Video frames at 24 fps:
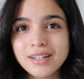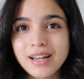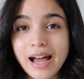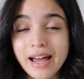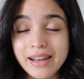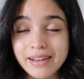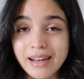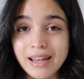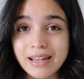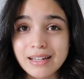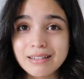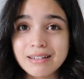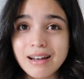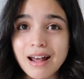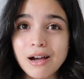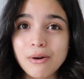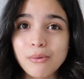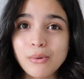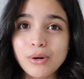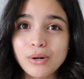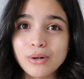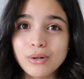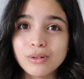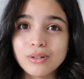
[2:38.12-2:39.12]
at night I
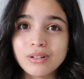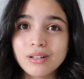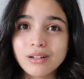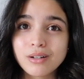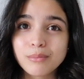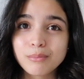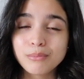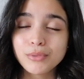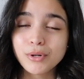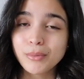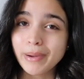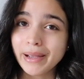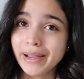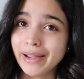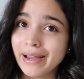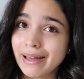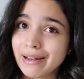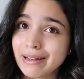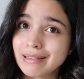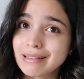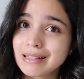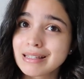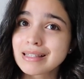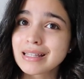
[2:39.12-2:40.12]
will put my
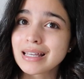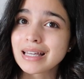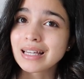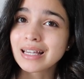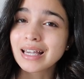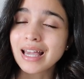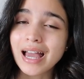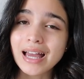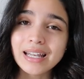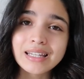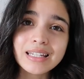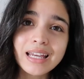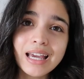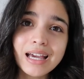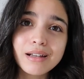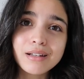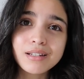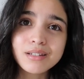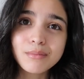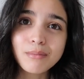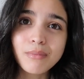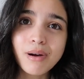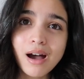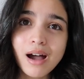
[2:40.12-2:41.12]
head in the sink and
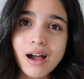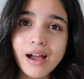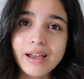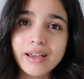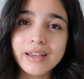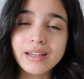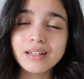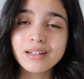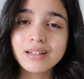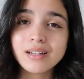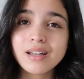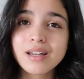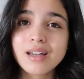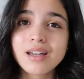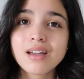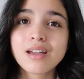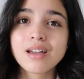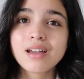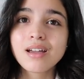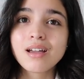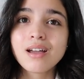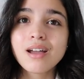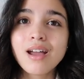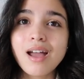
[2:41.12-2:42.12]
get my
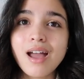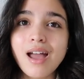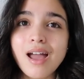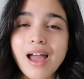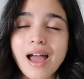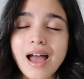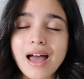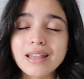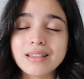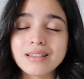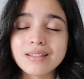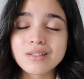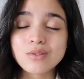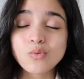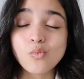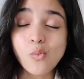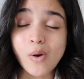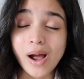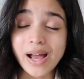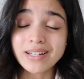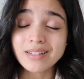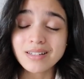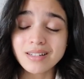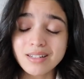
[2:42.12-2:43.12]
ends
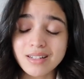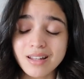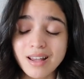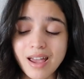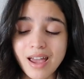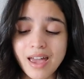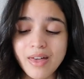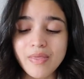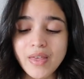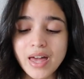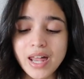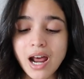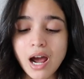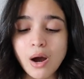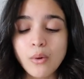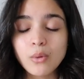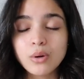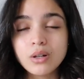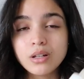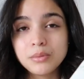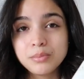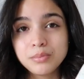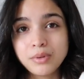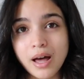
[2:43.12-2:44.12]
wet and then I
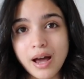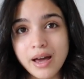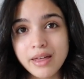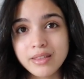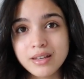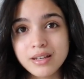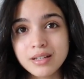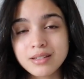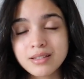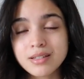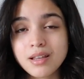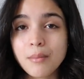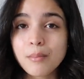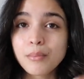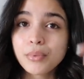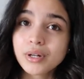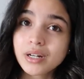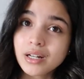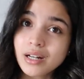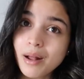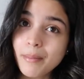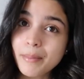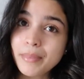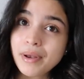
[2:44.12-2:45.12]
will apply this,
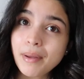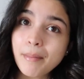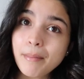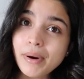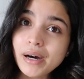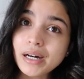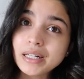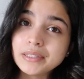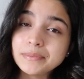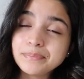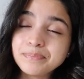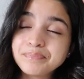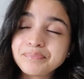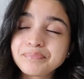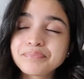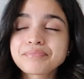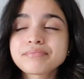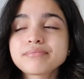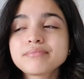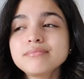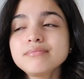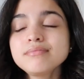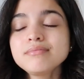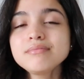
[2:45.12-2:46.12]
put it up in a bun
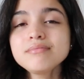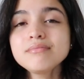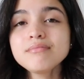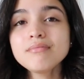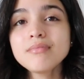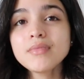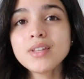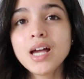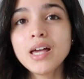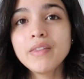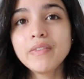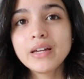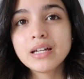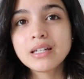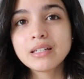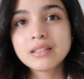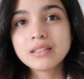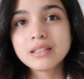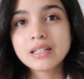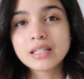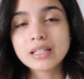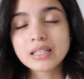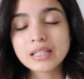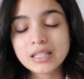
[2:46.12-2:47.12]
and
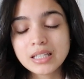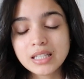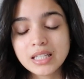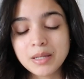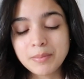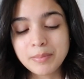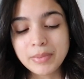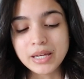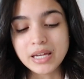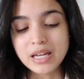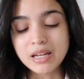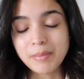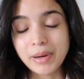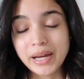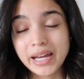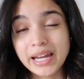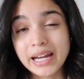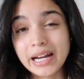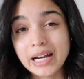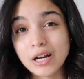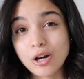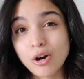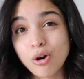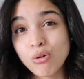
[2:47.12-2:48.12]
then keep it in my
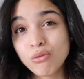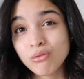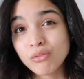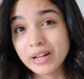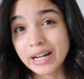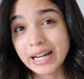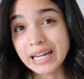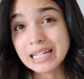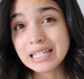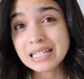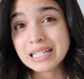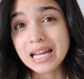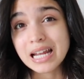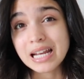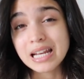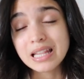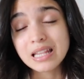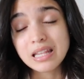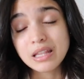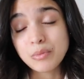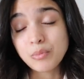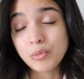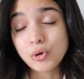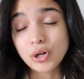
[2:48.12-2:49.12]
hair overnight and
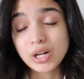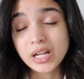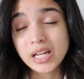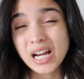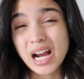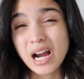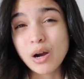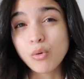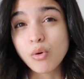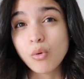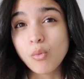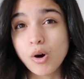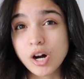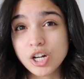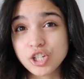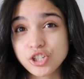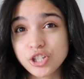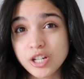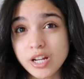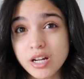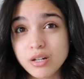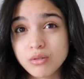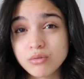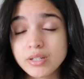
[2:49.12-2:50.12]
then in the morning I will
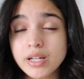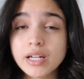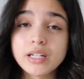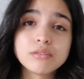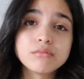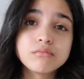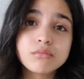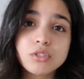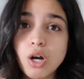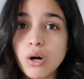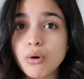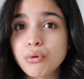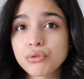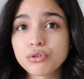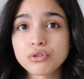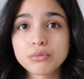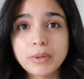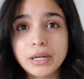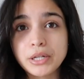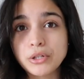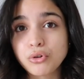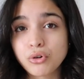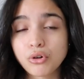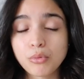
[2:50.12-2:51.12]
wash it out and go through
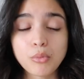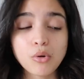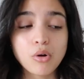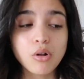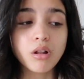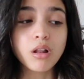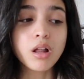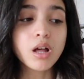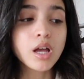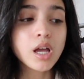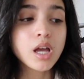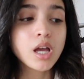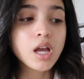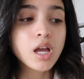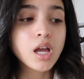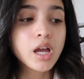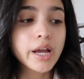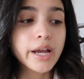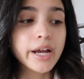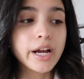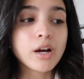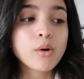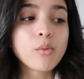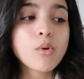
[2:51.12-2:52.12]
my normal
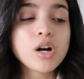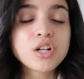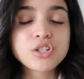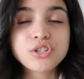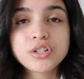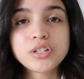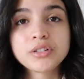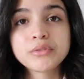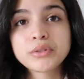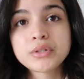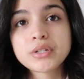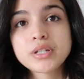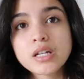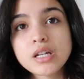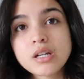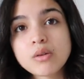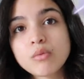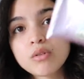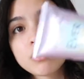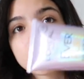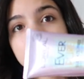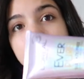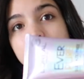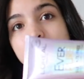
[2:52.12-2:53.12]
hair washing routine
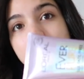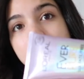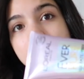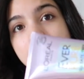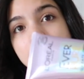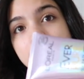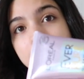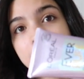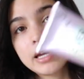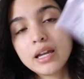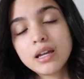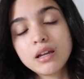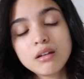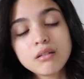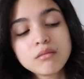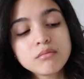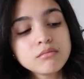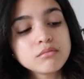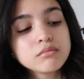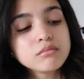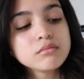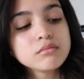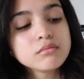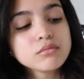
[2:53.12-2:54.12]
with my
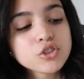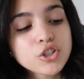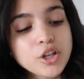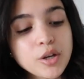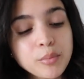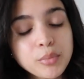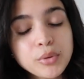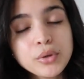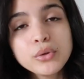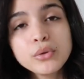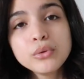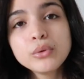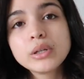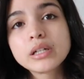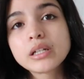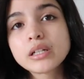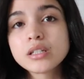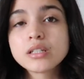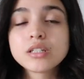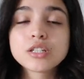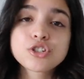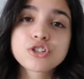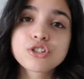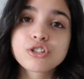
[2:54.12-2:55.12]
shampoo and
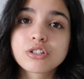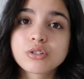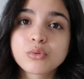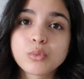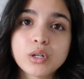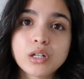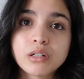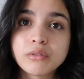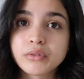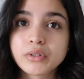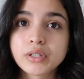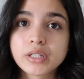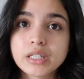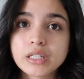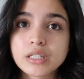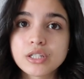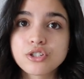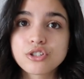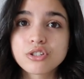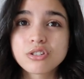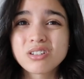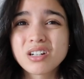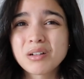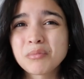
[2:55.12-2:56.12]
conditioner, whatever
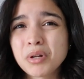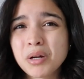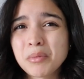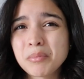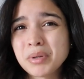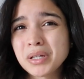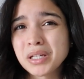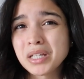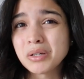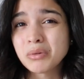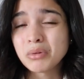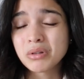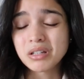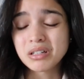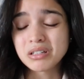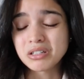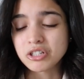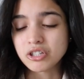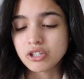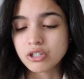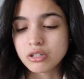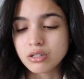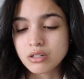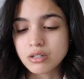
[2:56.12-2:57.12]
conditioner. I'm not picky with
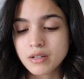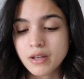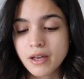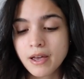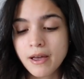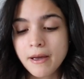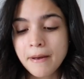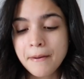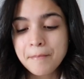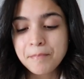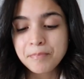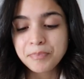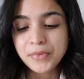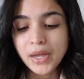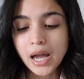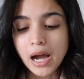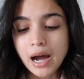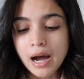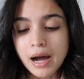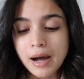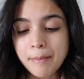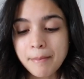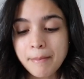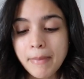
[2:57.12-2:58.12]
conditioners.
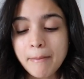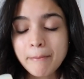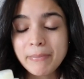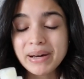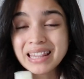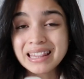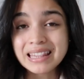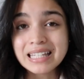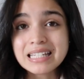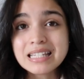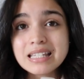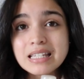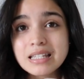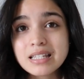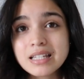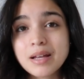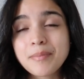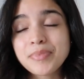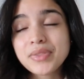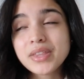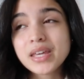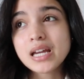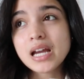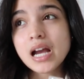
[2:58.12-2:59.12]
Um, but this is
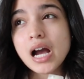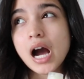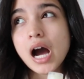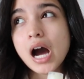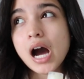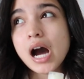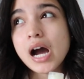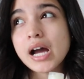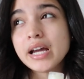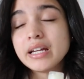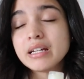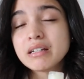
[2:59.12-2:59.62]
something I